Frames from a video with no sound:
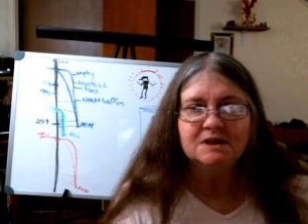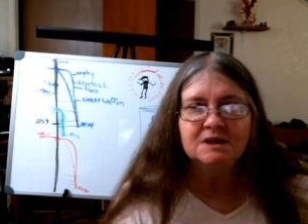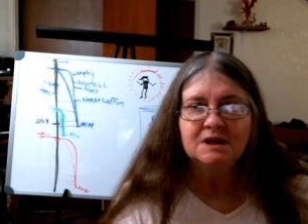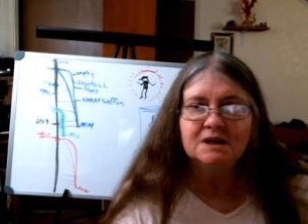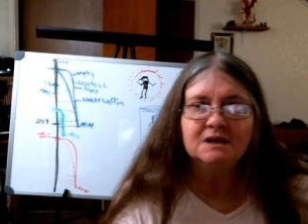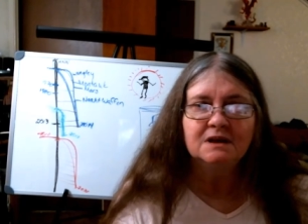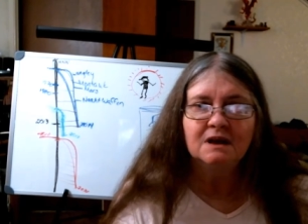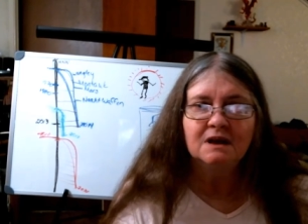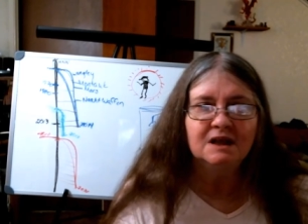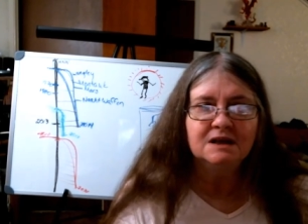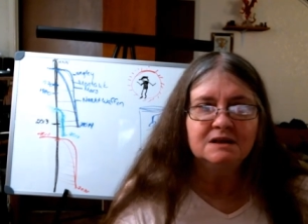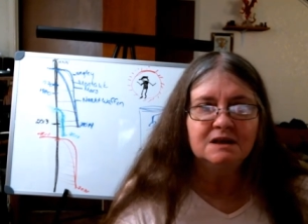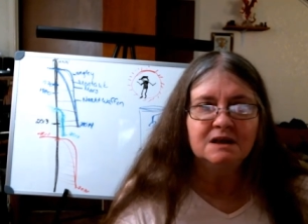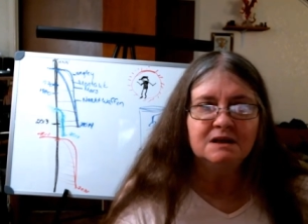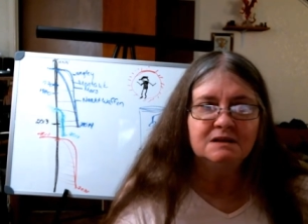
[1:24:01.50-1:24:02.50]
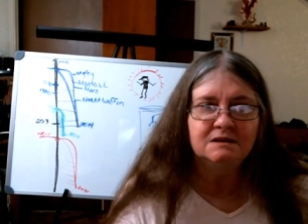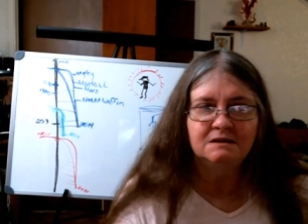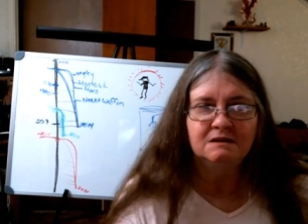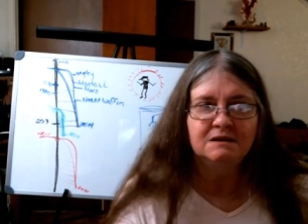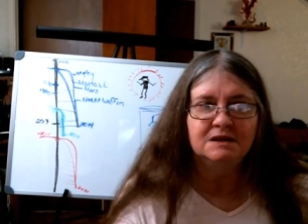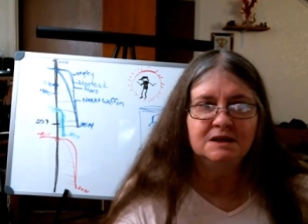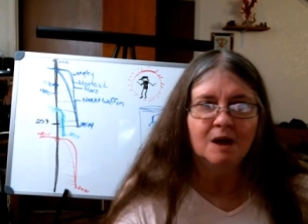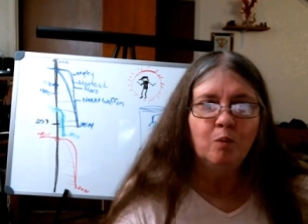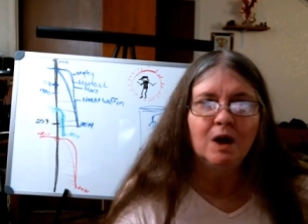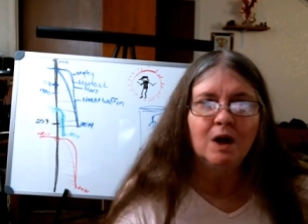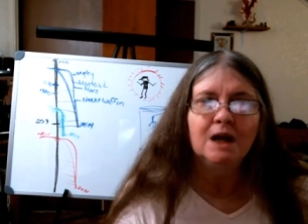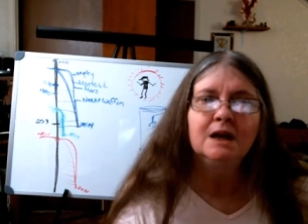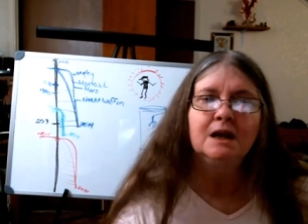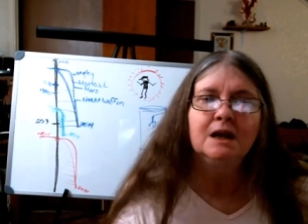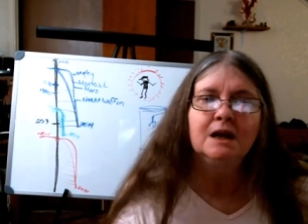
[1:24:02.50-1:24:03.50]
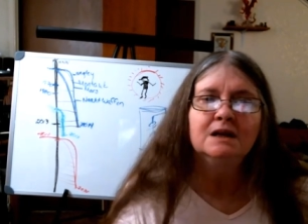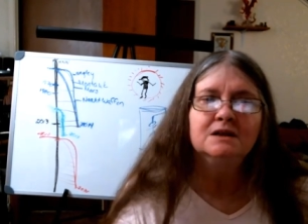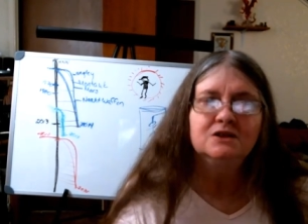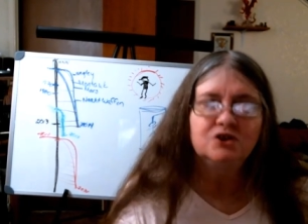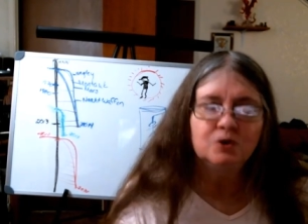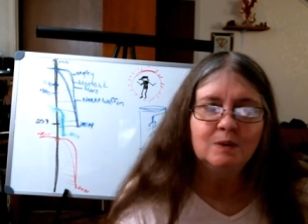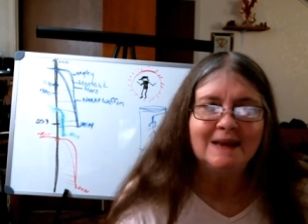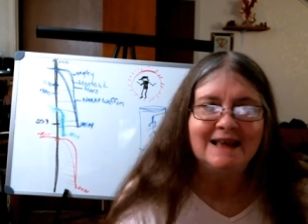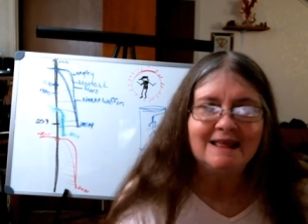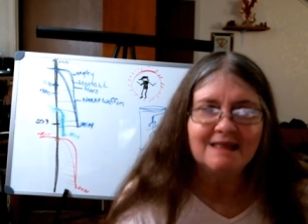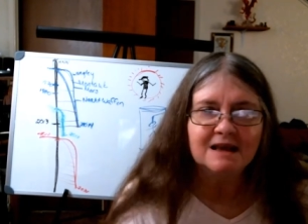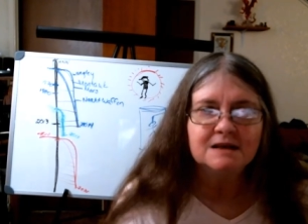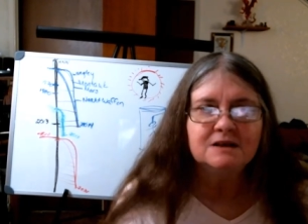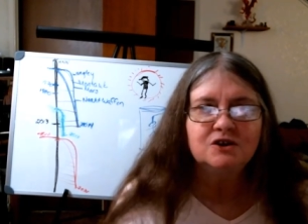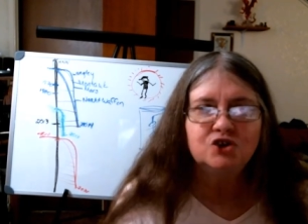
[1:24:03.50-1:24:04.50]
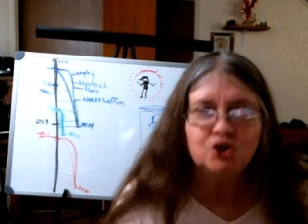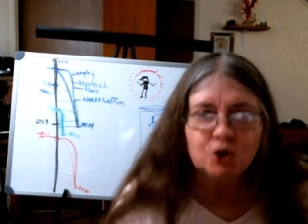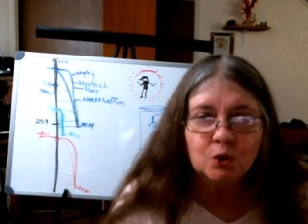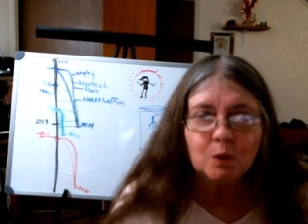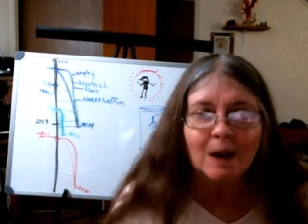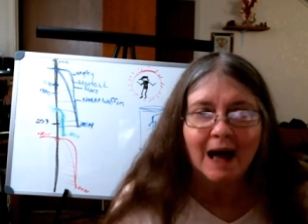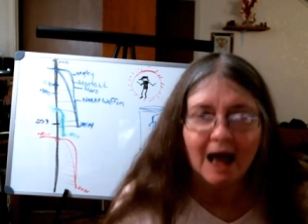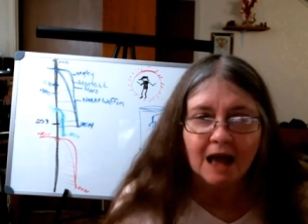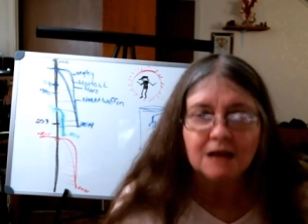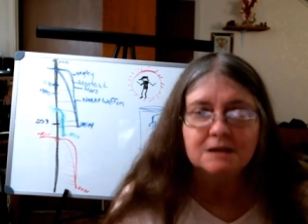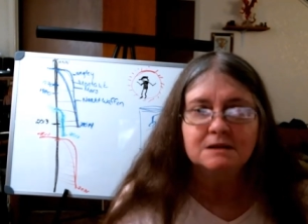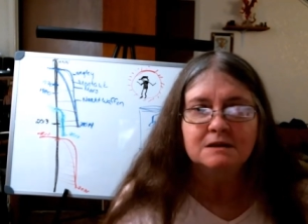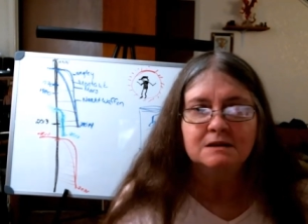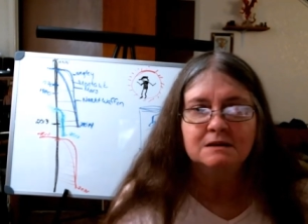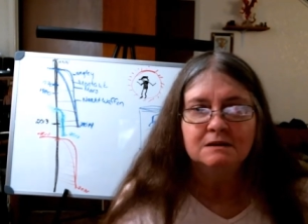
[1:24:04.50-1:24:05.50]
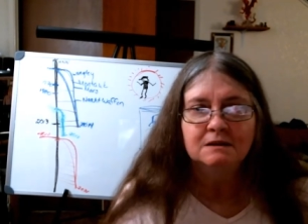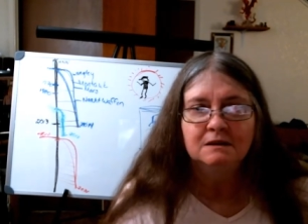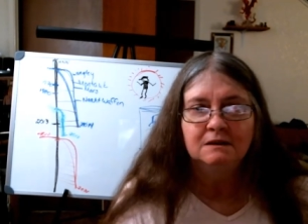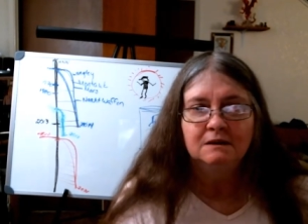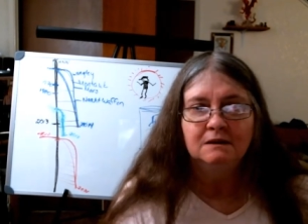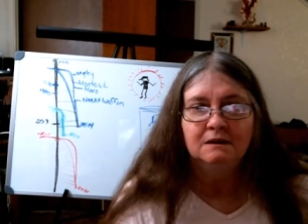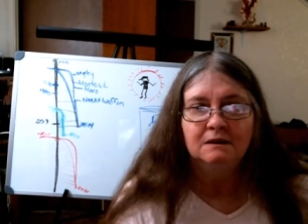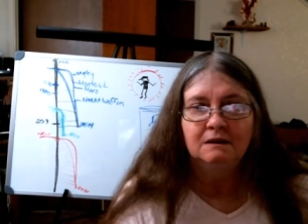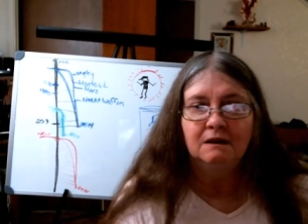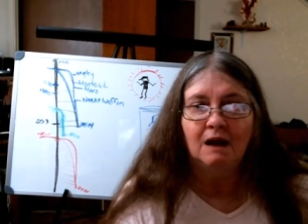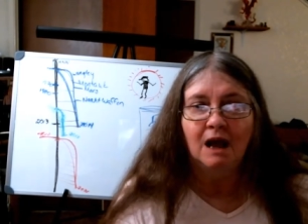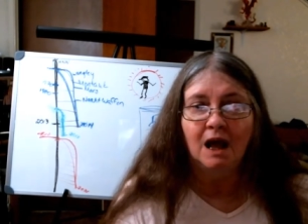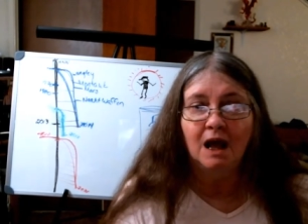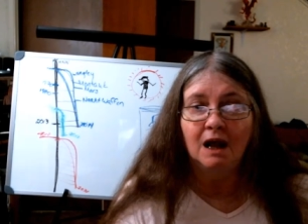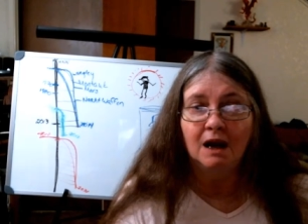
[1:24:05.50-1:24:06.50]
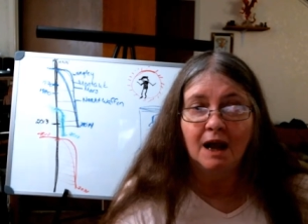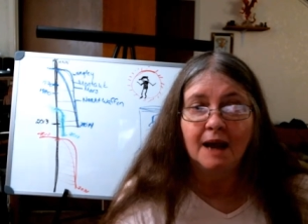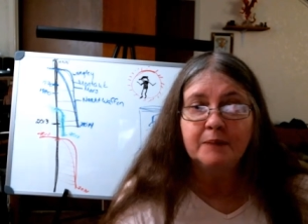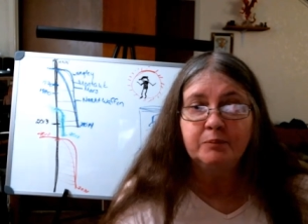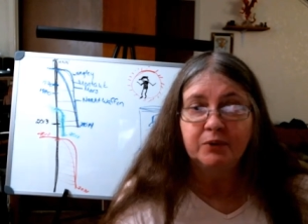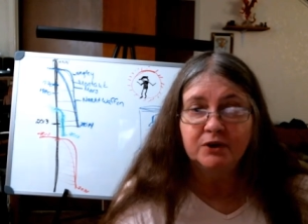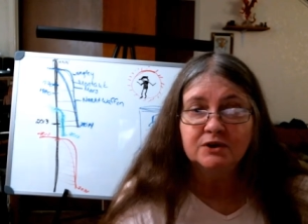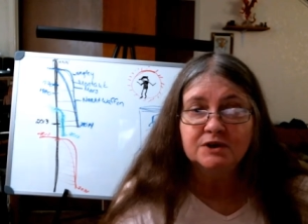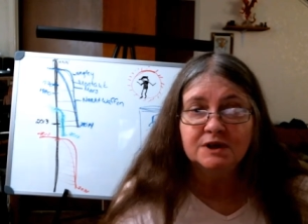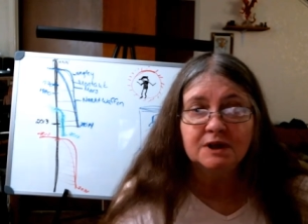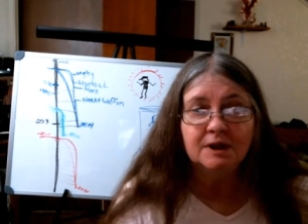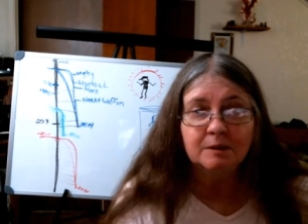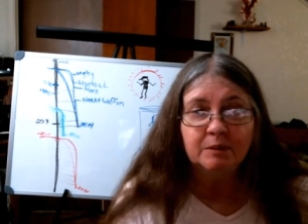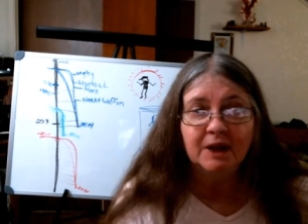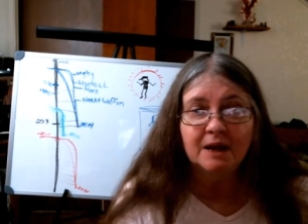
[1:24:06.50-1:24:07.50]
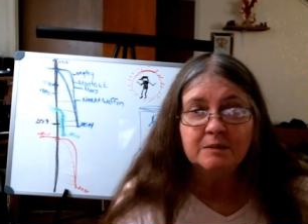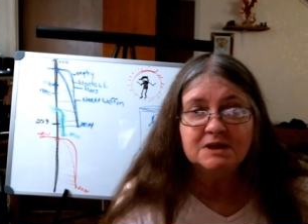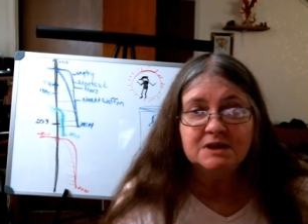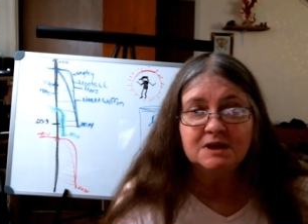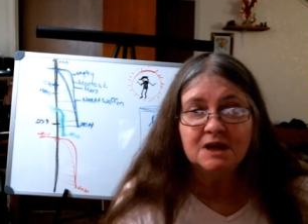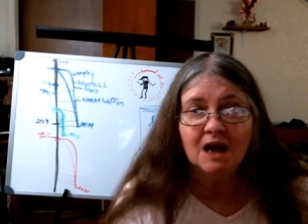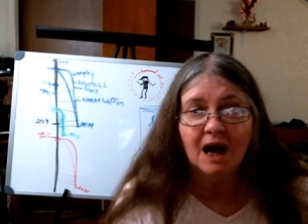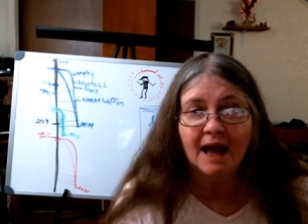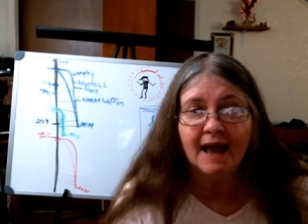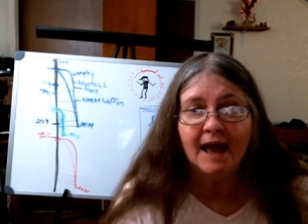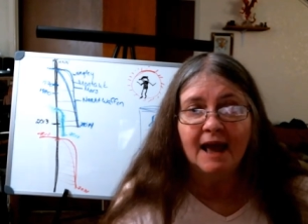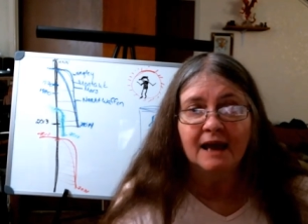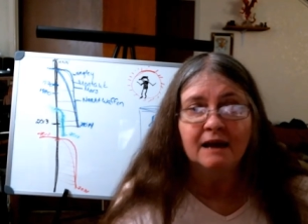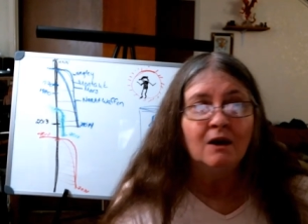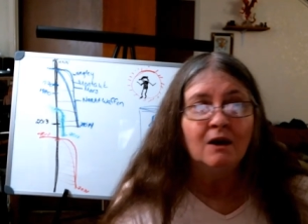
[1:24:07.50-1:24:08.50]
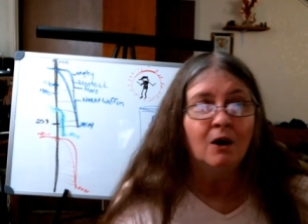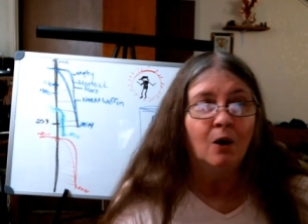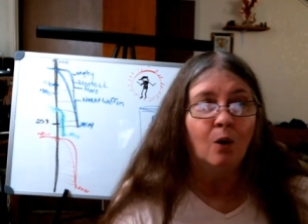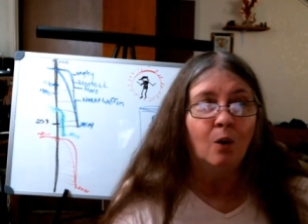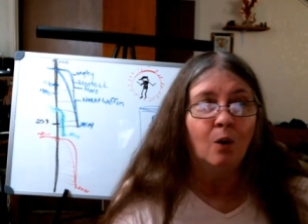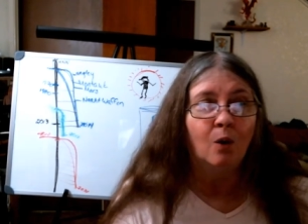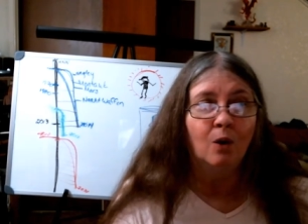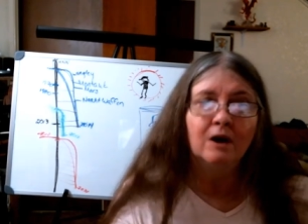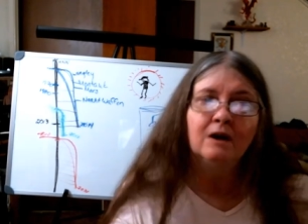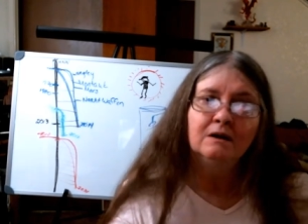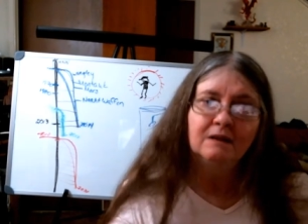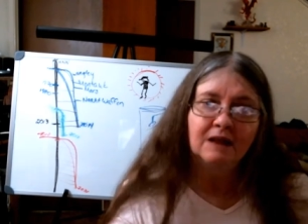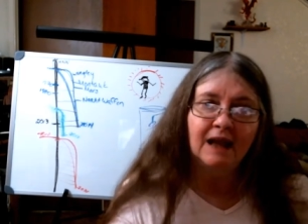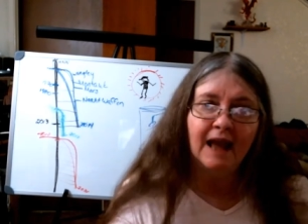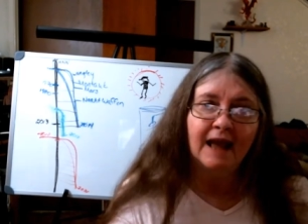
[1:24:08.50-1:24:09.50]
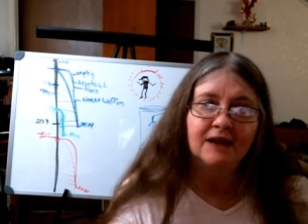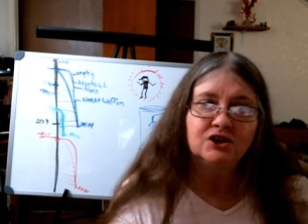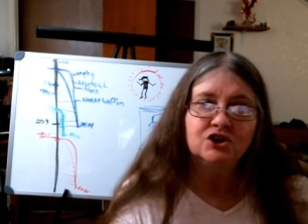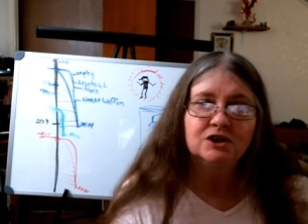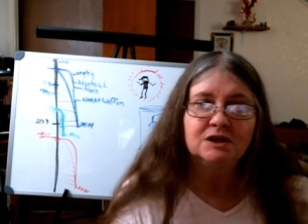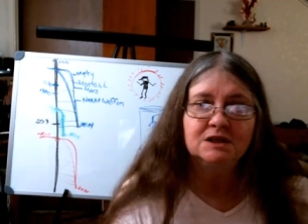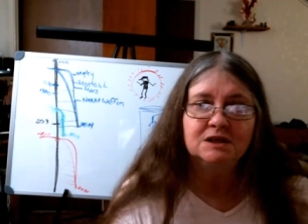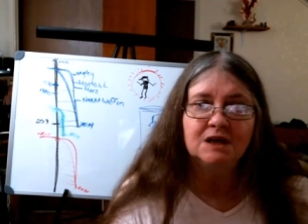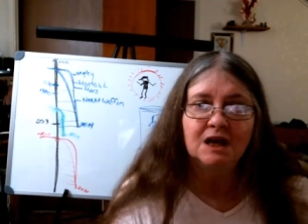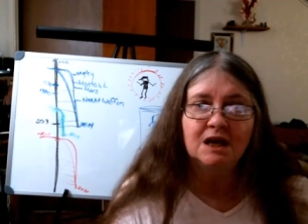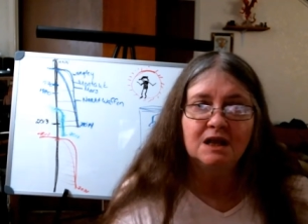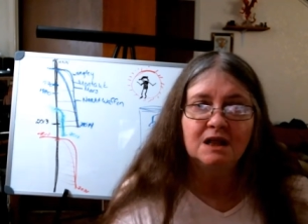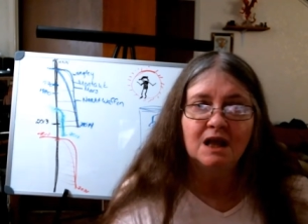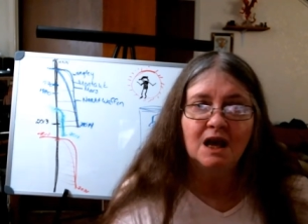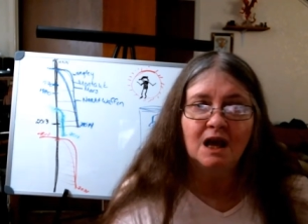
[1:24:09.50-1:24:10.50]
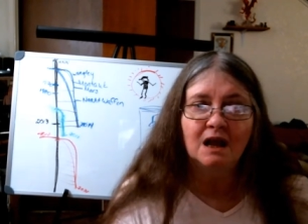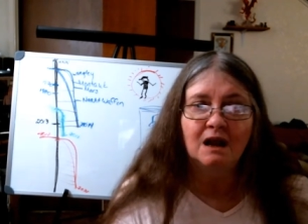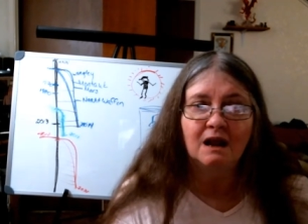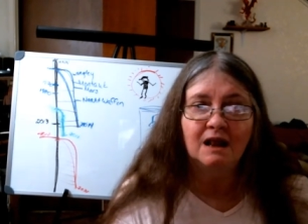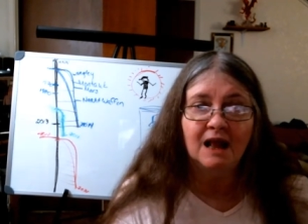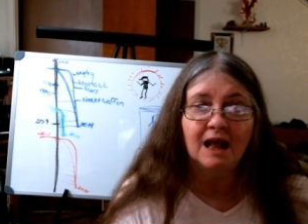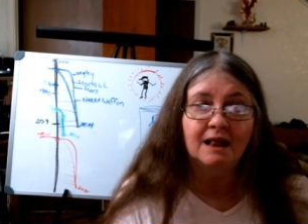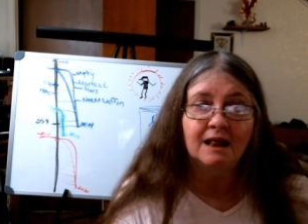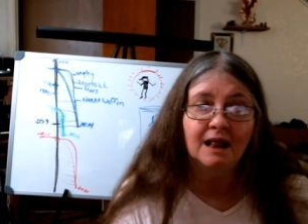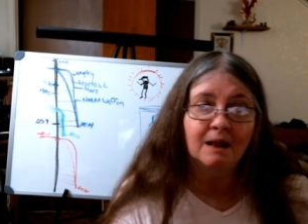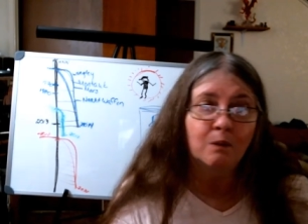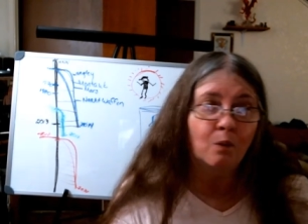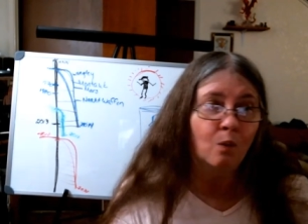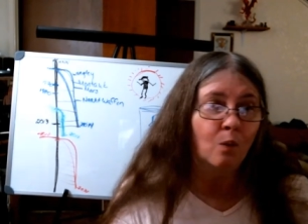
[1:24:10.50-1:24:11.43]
problem. This is someone is doing this to us. And I personally blame CIA or the agency that